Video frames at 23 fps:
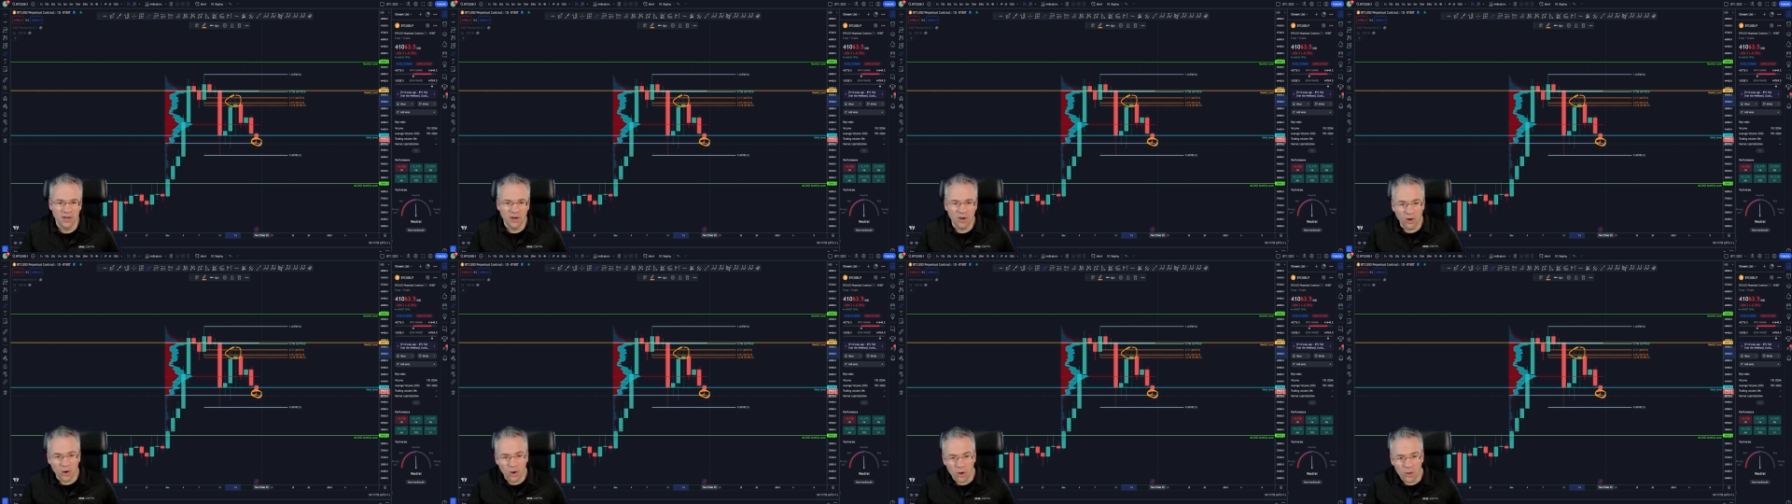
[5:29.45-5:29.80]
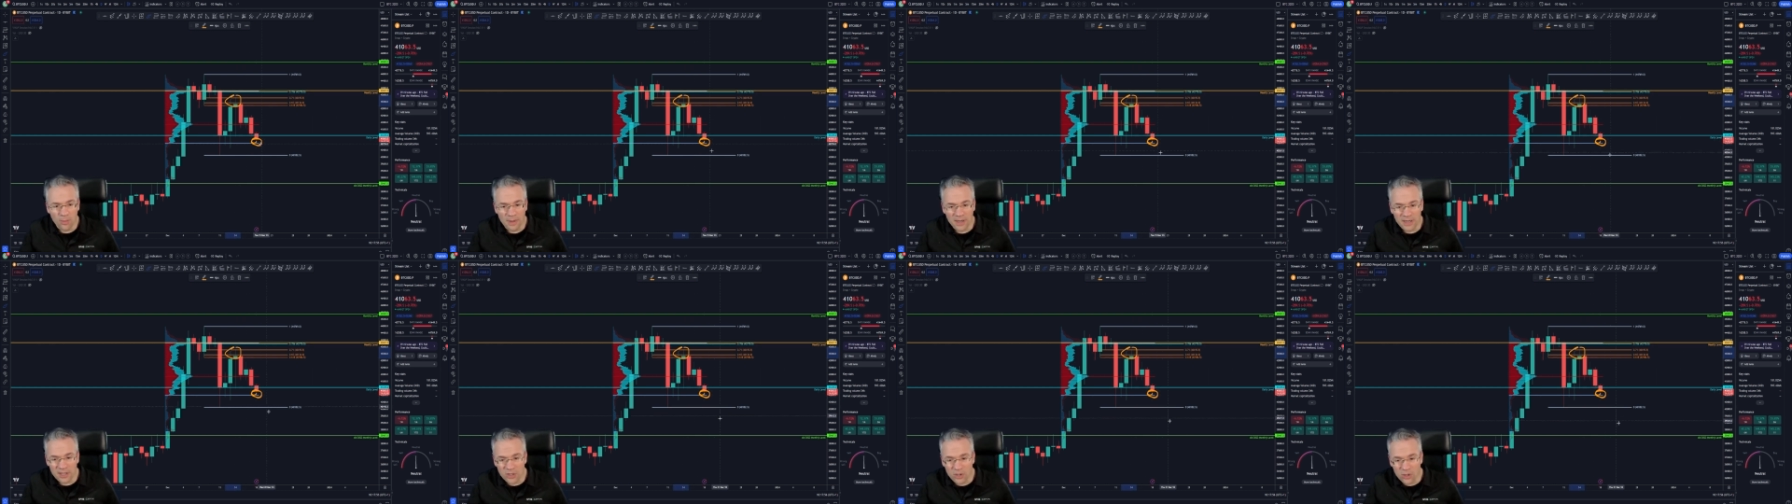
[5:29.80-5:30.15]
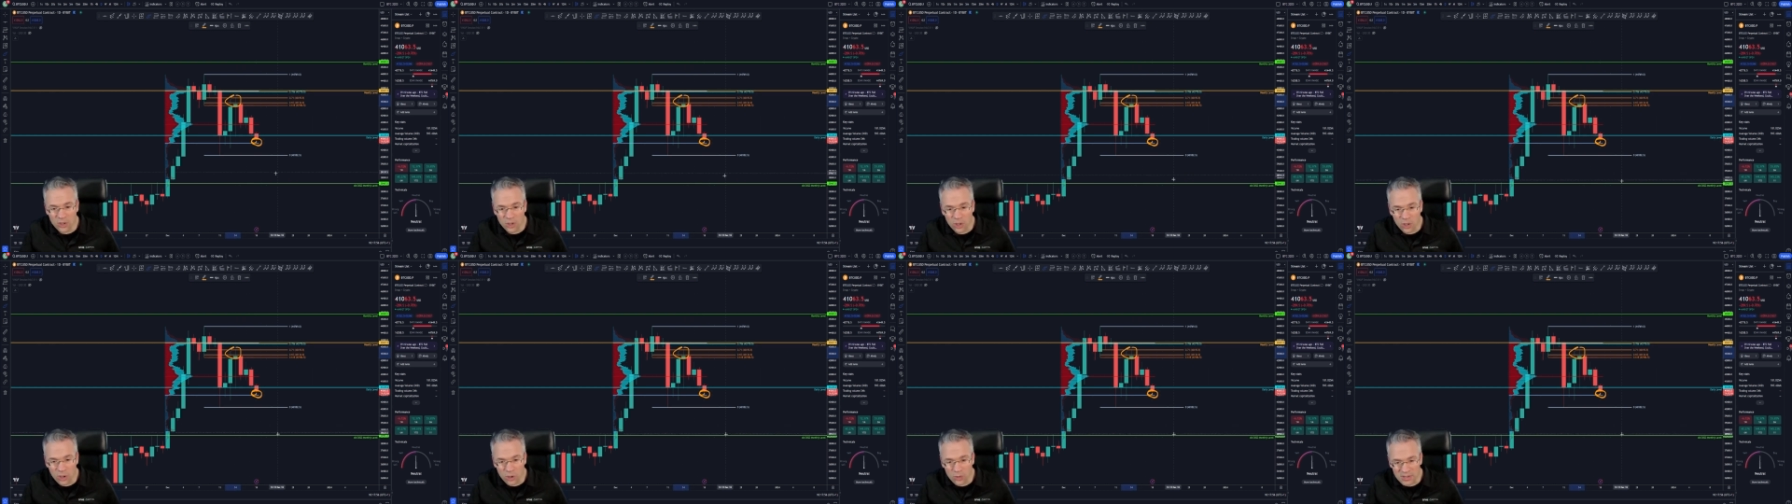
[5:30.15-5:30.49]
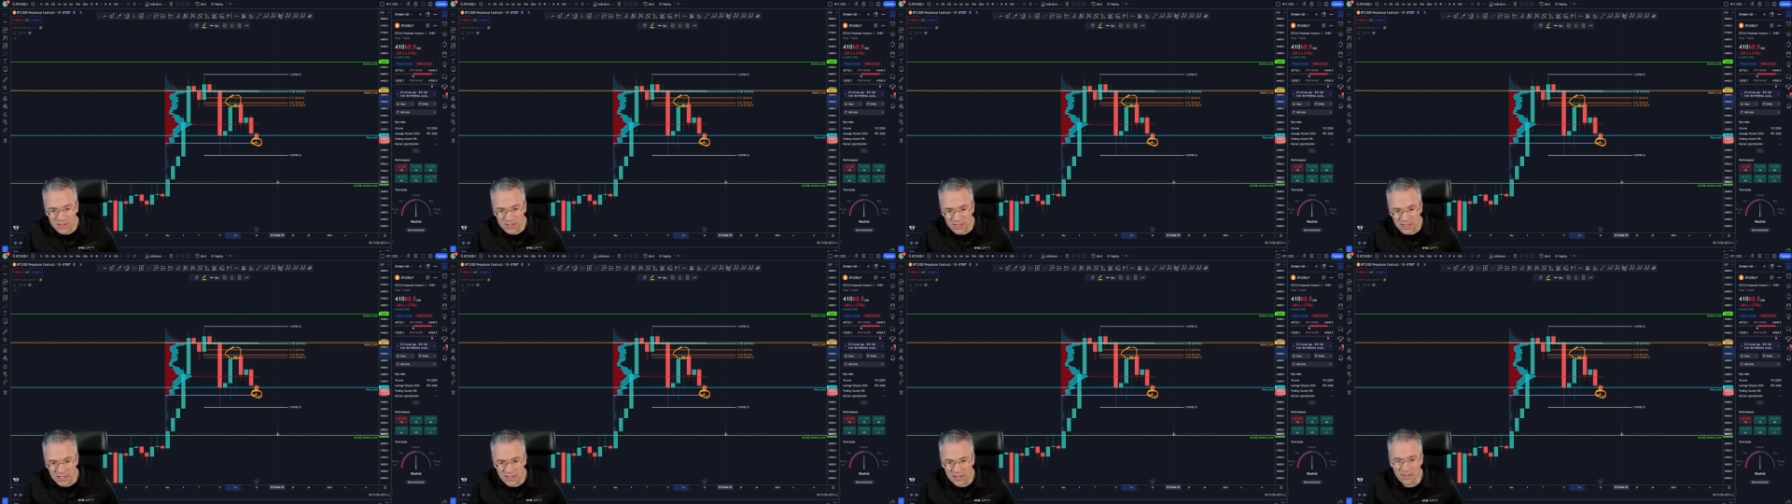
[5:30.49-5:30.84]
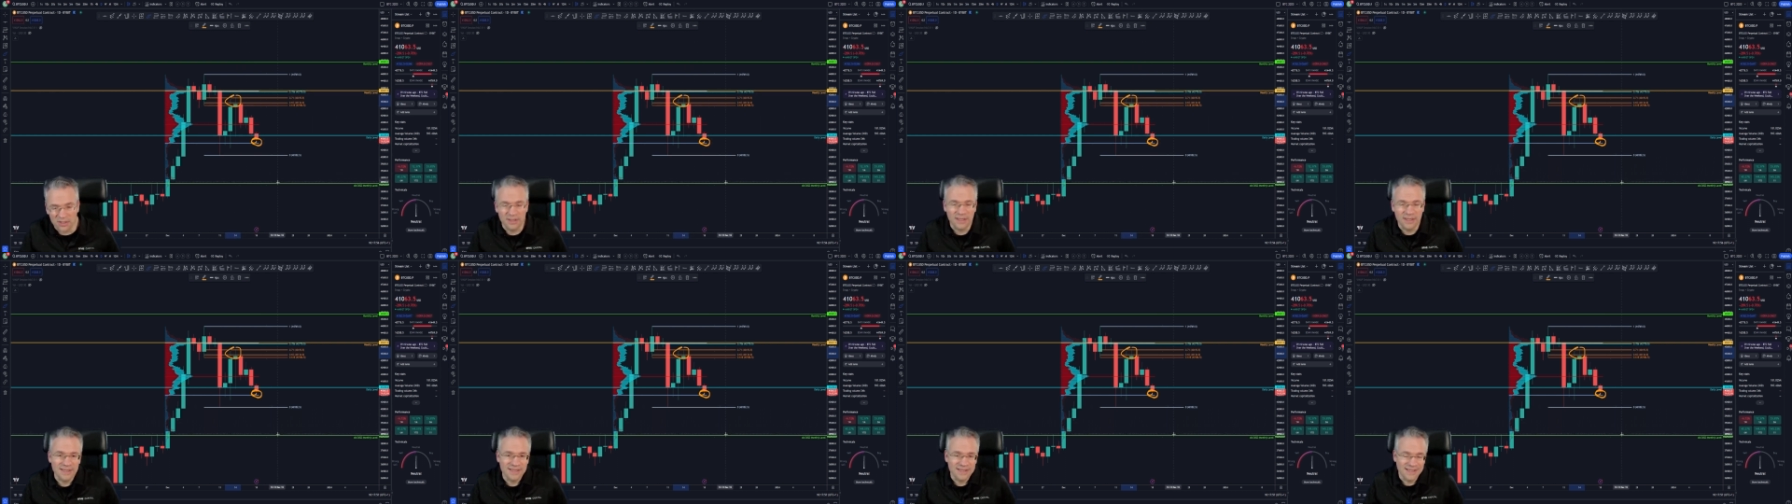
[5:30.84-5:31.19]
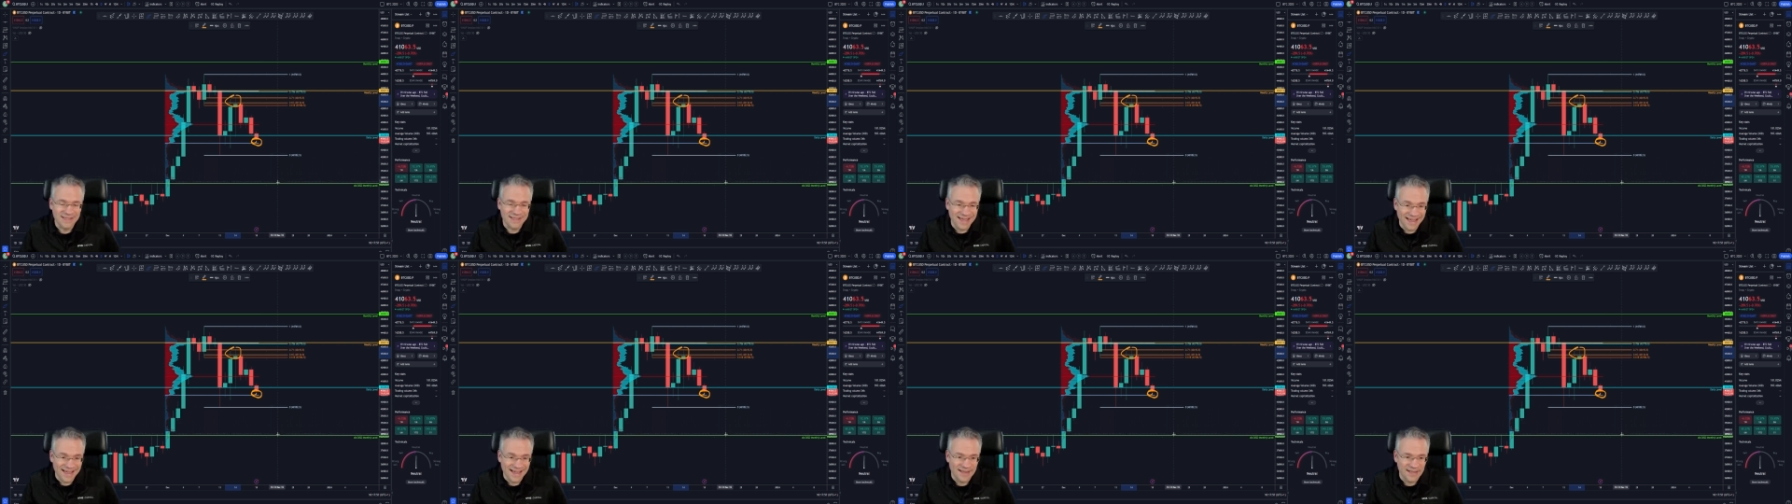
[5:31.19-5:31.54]
Oh, but it could go lower to here. Yes, it
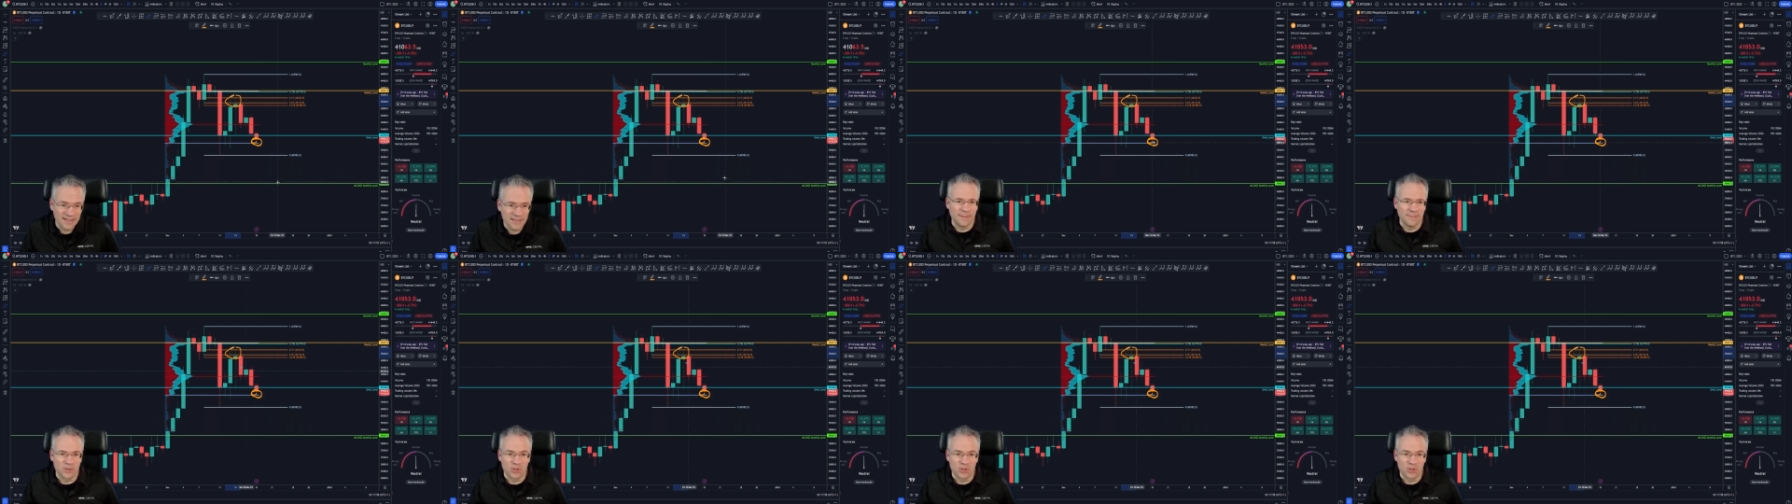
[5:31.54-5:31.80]
can.